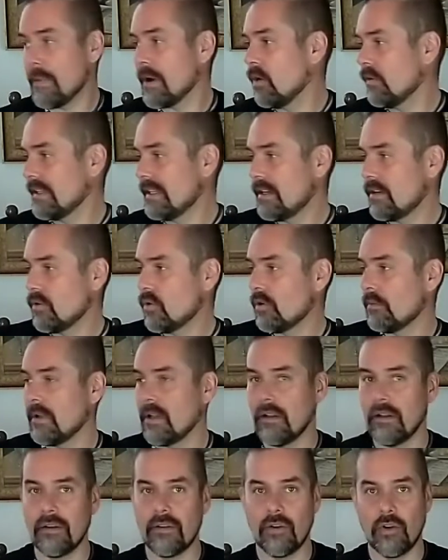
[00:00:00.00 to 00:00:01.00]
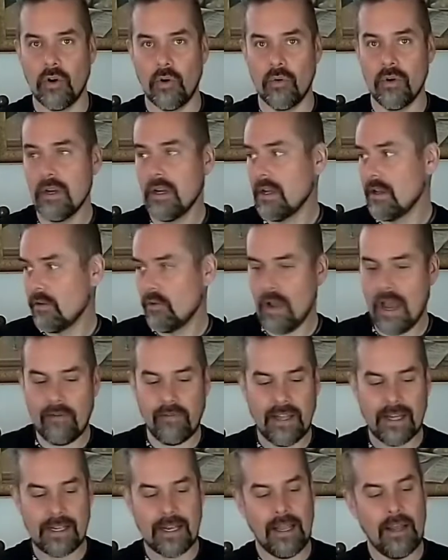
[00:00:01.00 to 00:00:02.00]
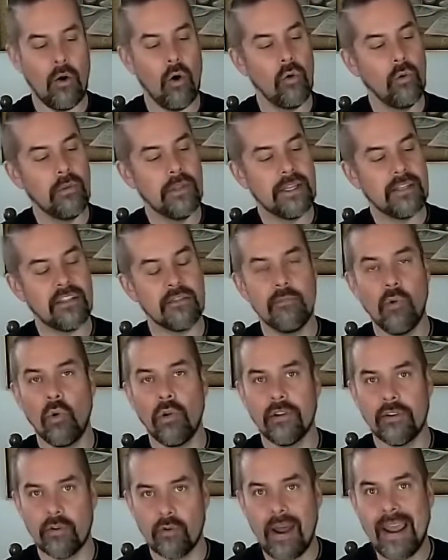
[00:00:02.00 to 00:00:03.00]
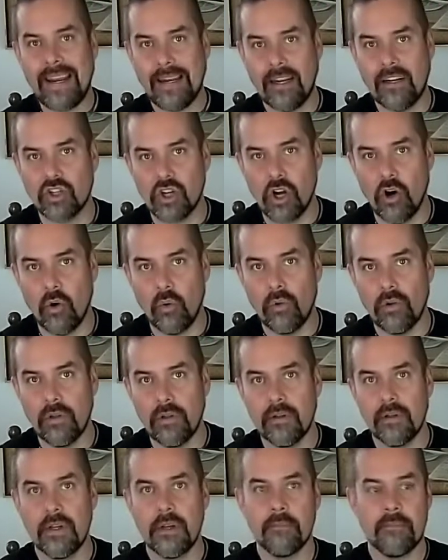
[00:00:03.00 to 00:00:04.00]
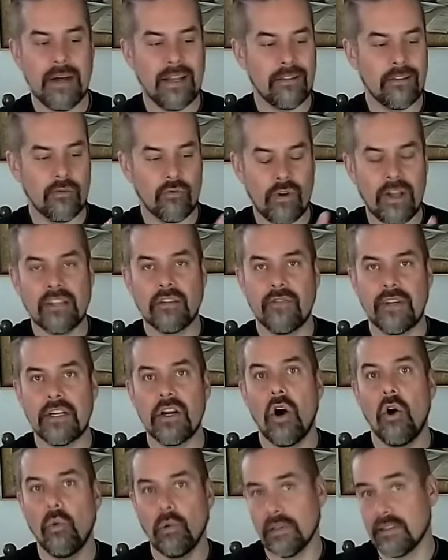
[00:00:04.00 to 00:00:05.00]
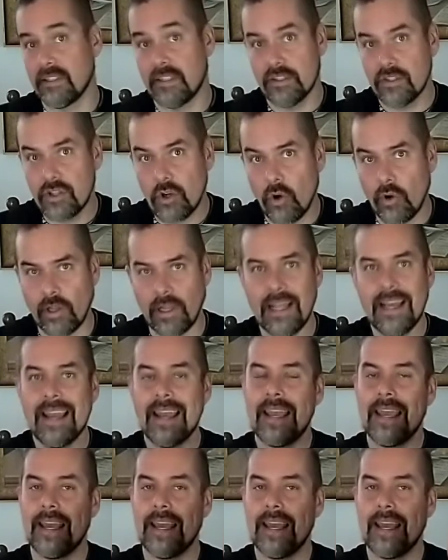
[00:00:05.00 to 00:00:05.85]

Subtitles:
Because in a normal, you have like only a small drainage hole, but the rest of it holds the soil.